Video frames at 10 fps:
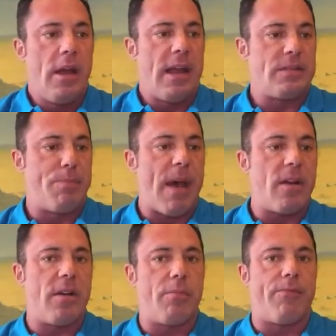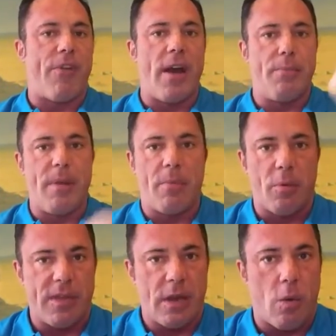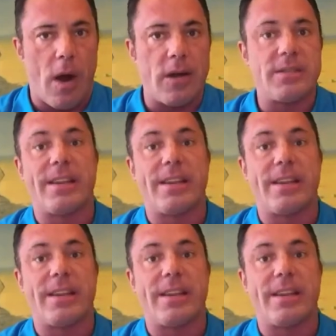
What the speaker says: It's better to find people with the acquired